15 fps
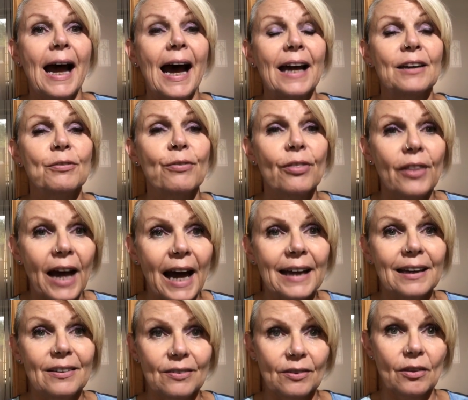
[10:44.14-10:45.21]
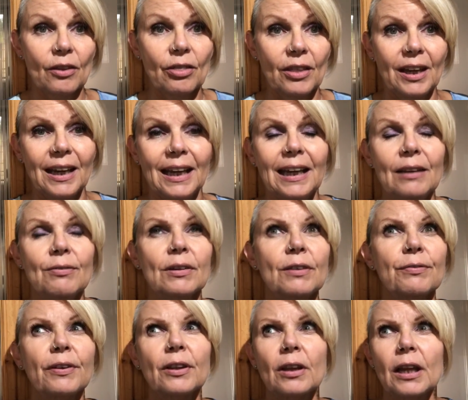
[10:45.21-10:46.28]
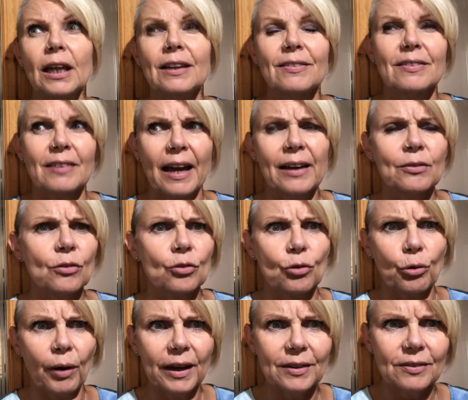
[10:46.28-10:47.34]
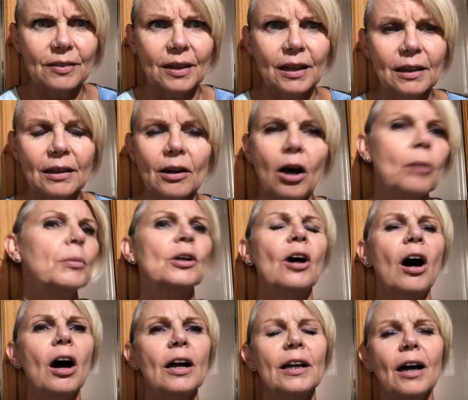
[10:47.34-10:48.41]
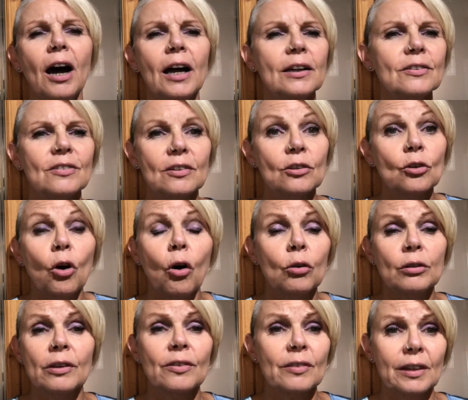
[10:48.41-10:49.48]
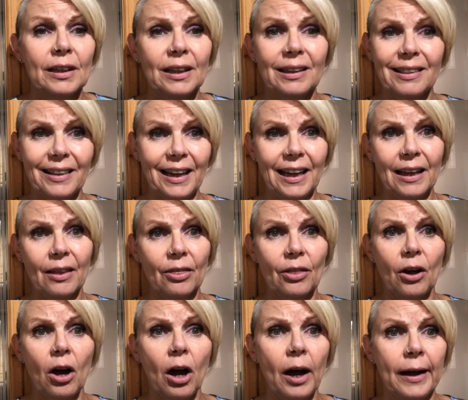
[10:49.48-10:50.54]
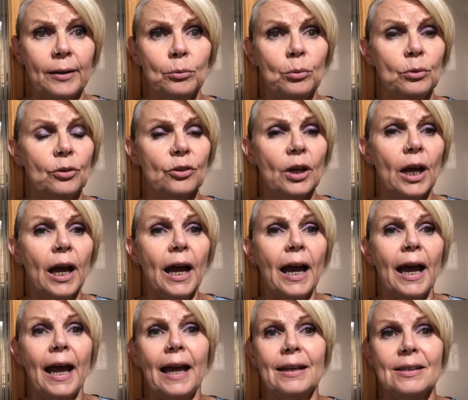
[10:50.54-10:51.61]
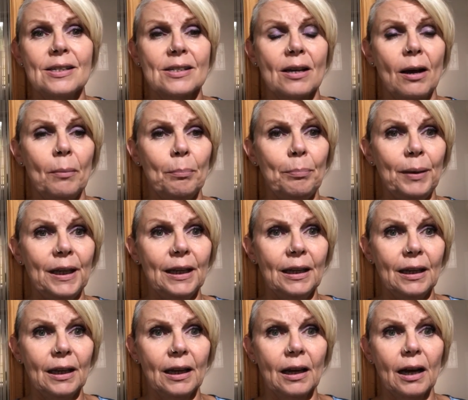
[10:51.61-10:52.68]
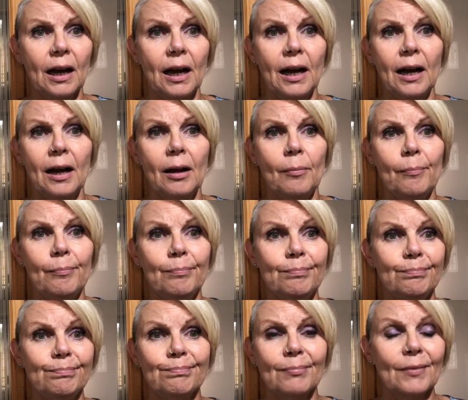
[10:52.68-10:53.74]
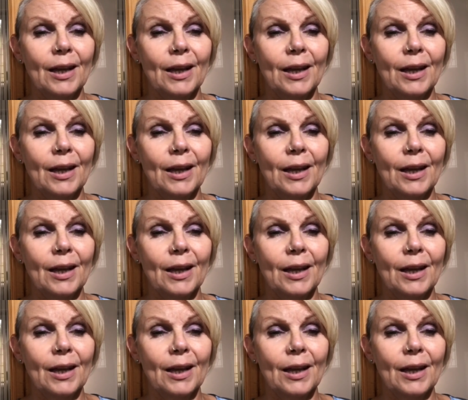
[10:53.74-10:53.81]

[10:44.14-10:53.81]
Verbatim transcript: And if that is the thing, even if it sounds crazy, I mean, I, I didn't honestly think that I would end up being um,